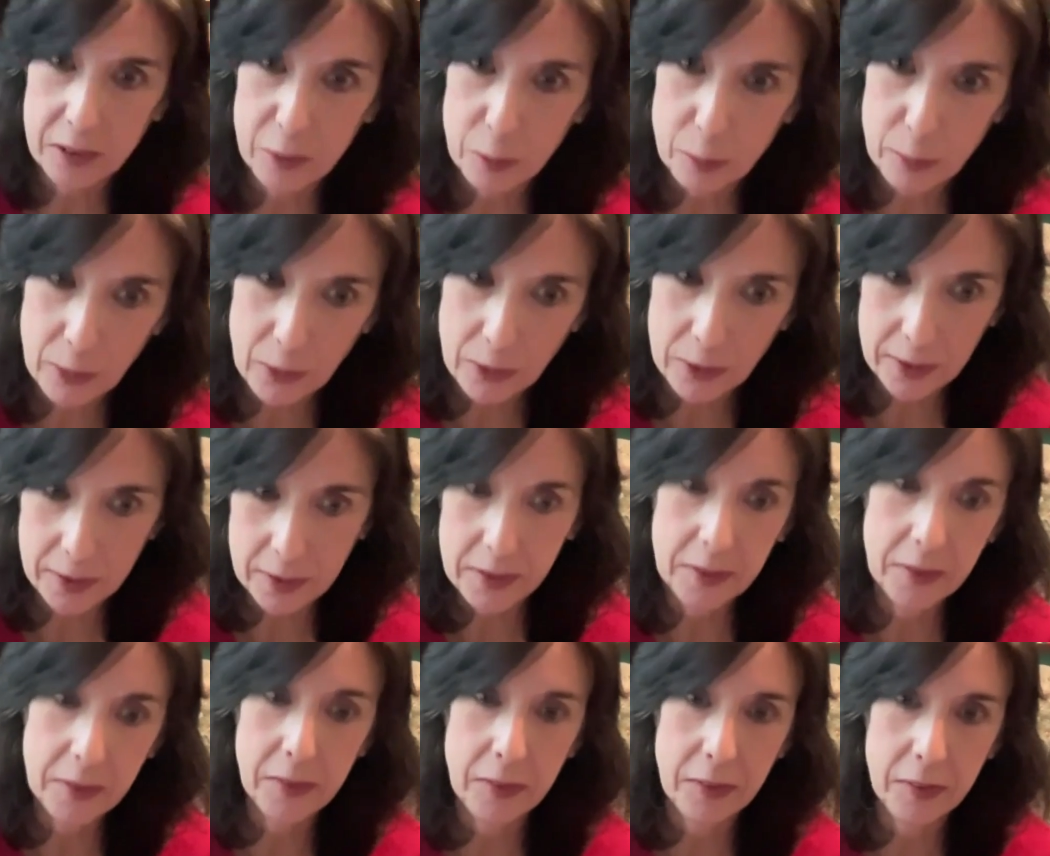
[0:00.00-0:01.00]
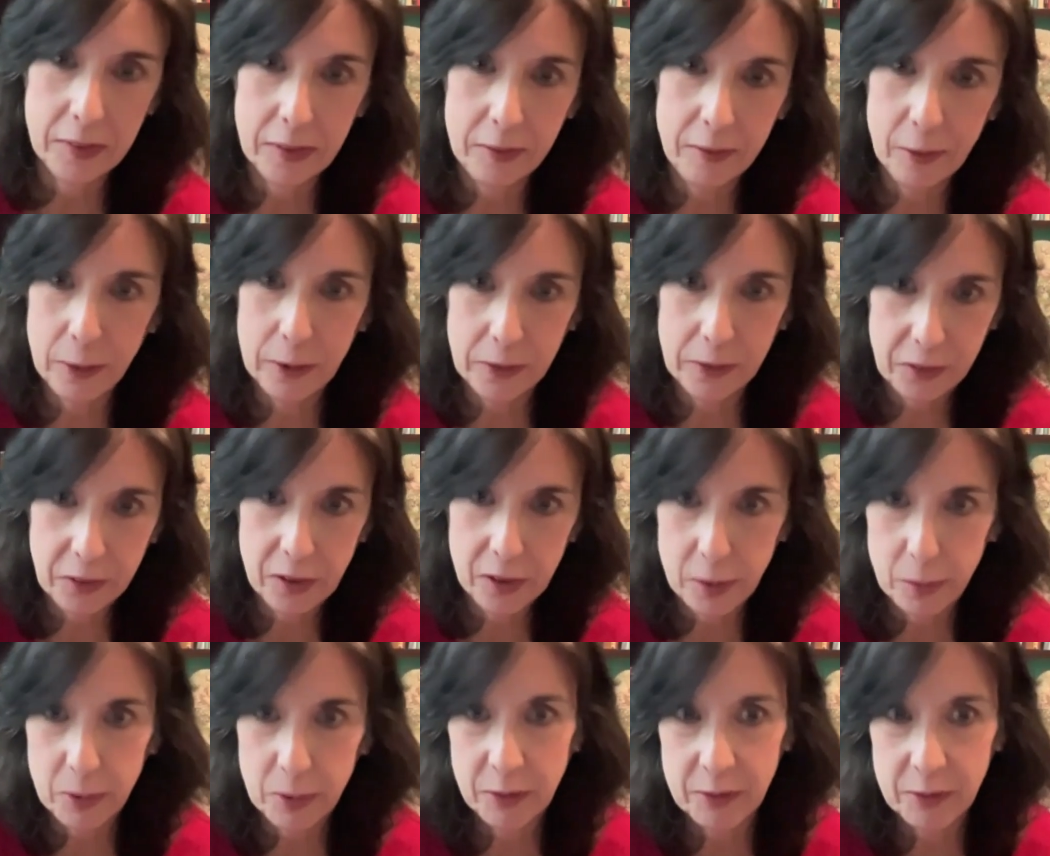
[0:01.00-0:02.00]
of Americans at various
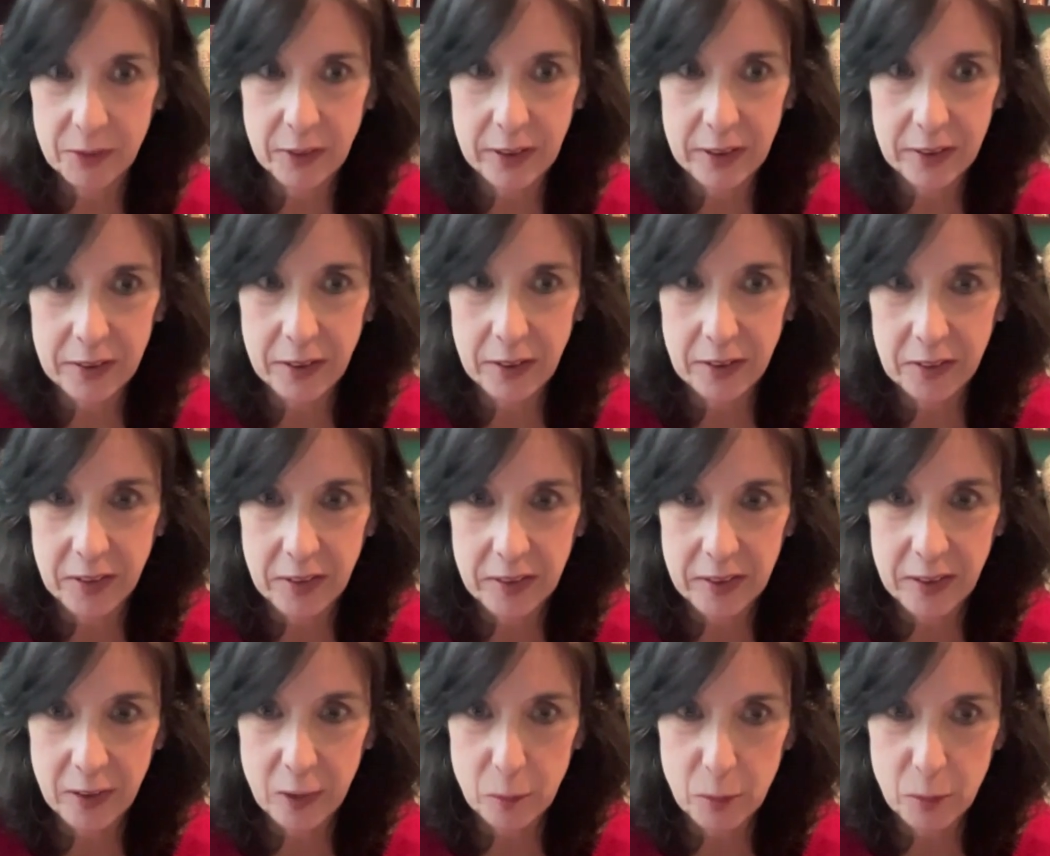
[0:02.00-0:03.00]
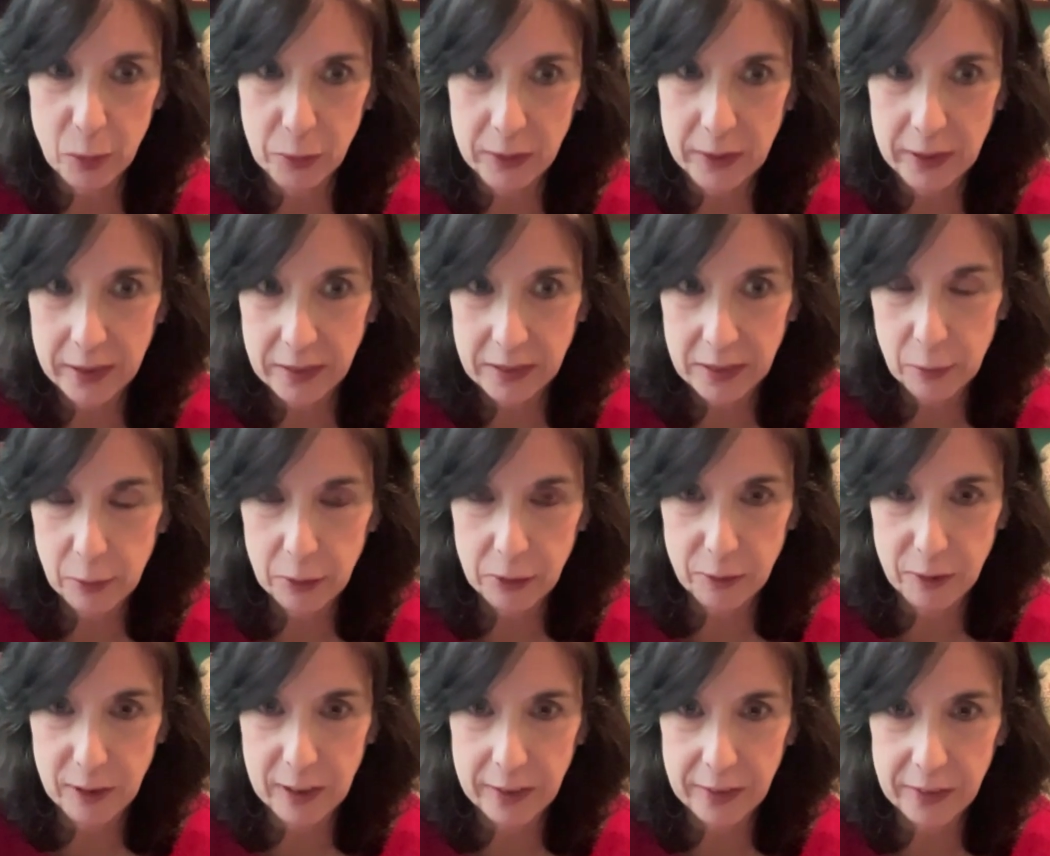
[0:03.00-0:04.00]
times have said, yes, I think the moon landing was
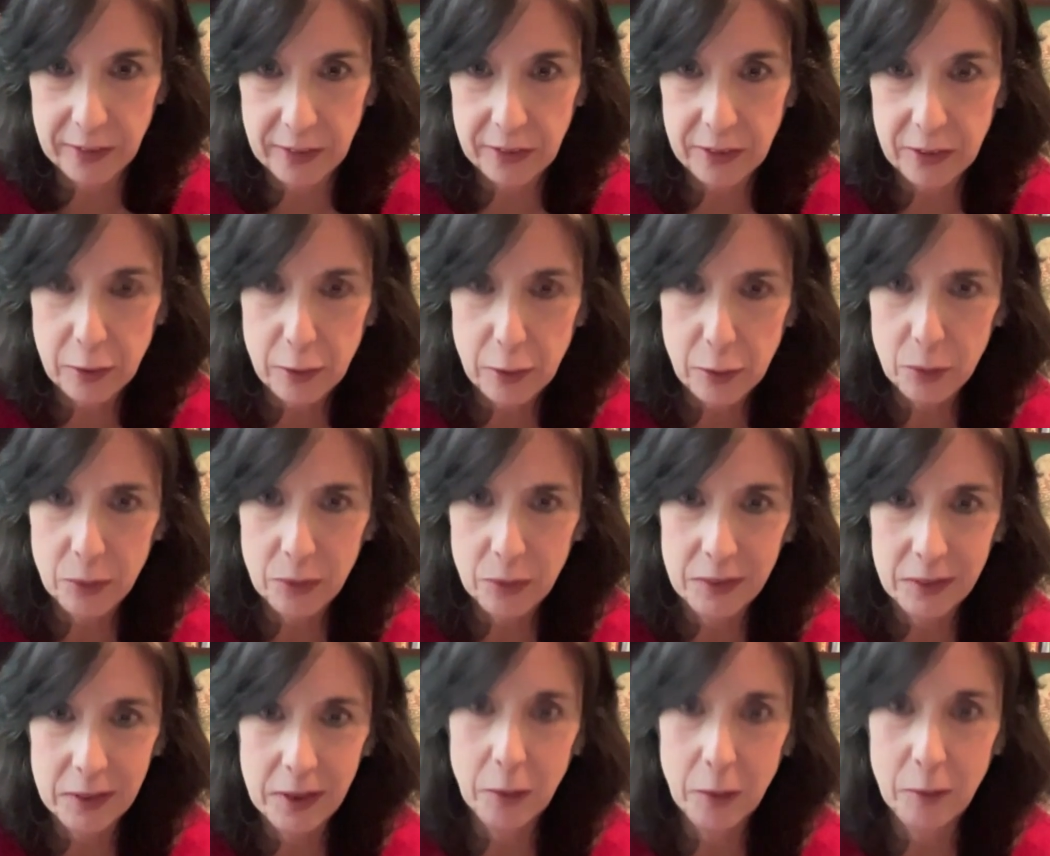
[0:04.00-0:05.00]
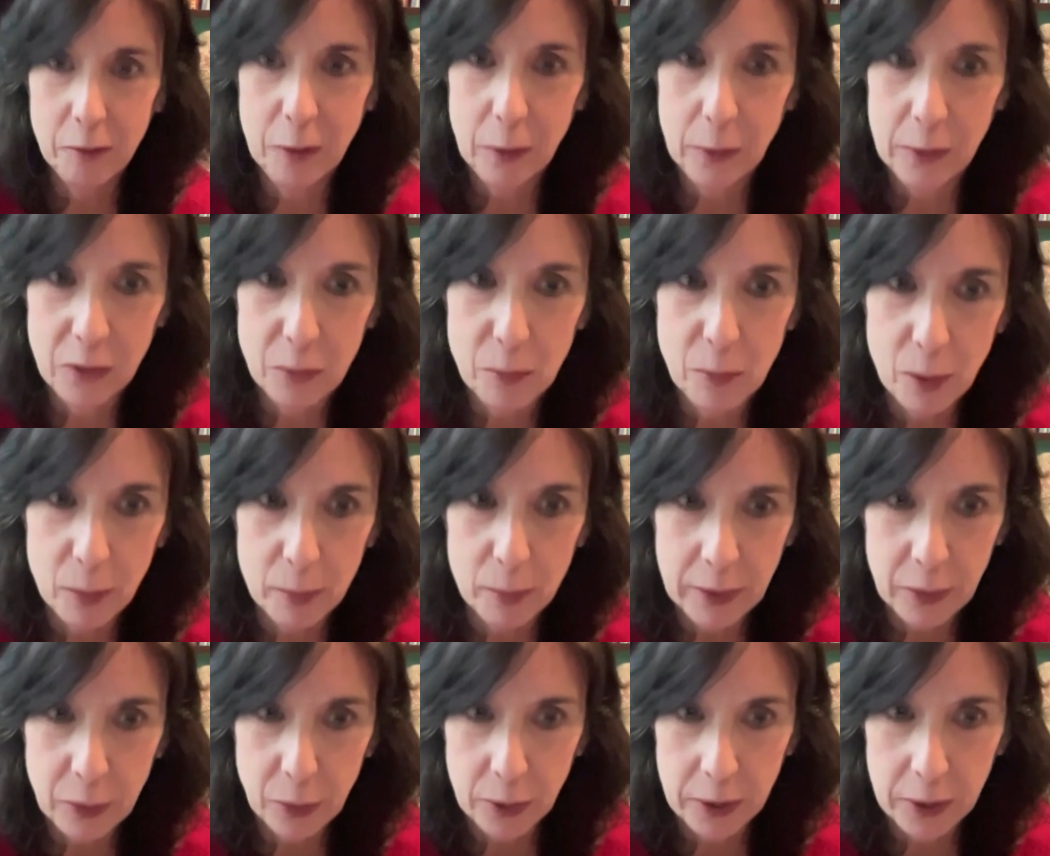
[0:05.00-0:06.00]
faked. So, very small
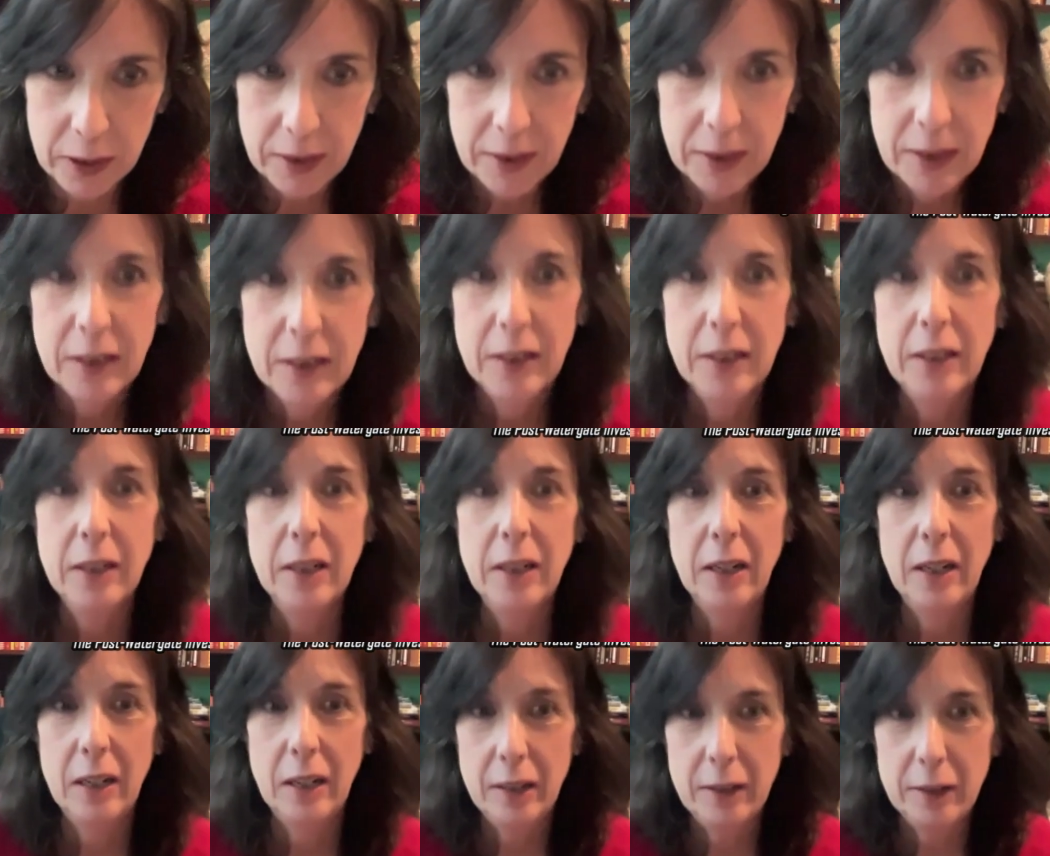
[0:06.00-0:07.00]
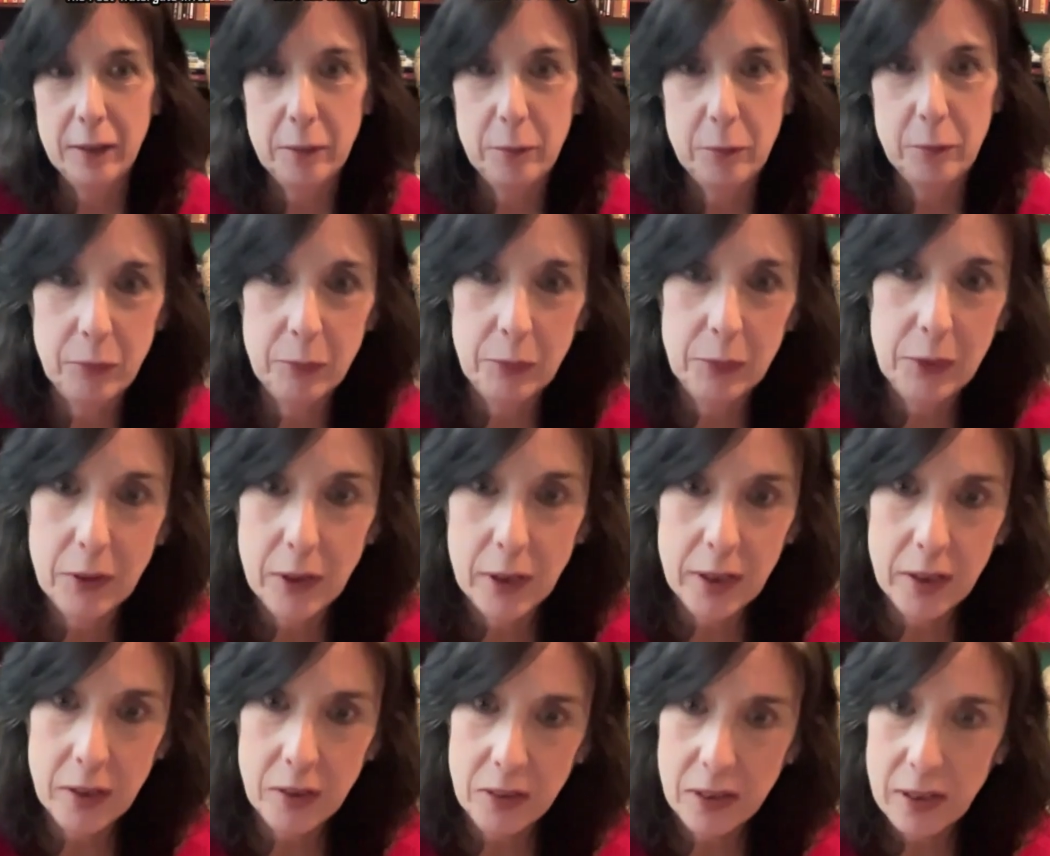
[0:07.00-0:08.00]
minority.
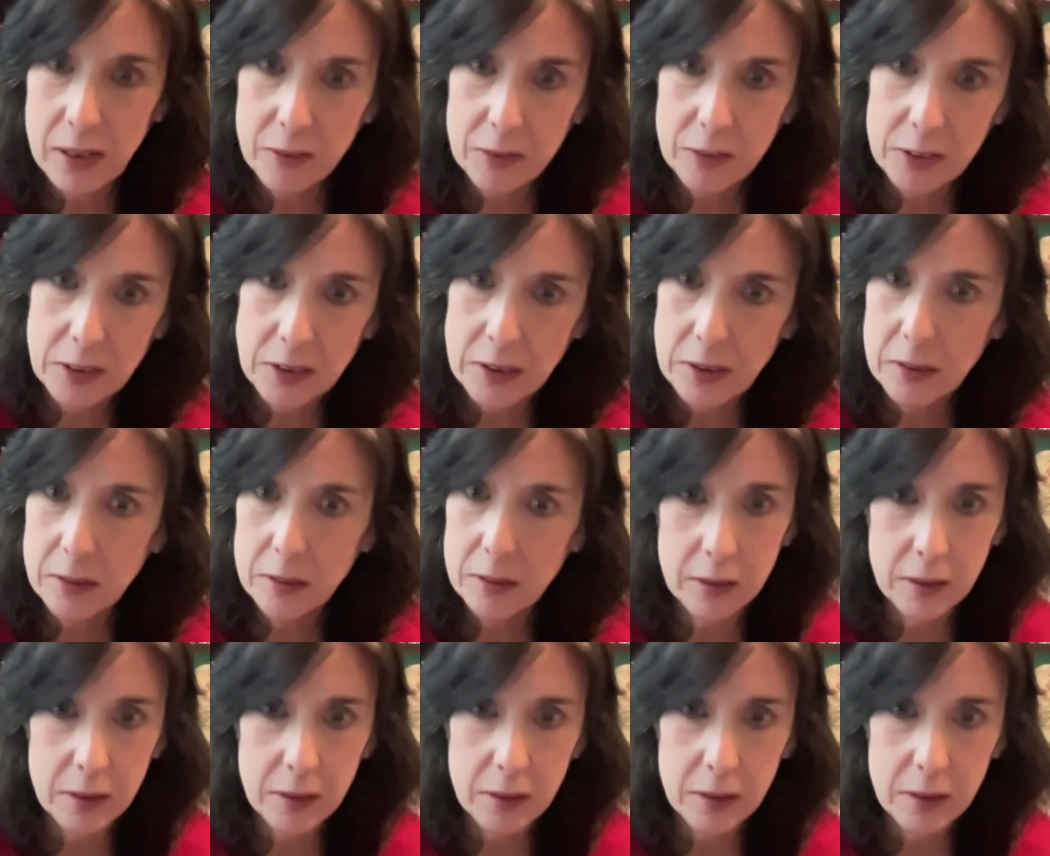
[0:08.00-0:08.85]
9/11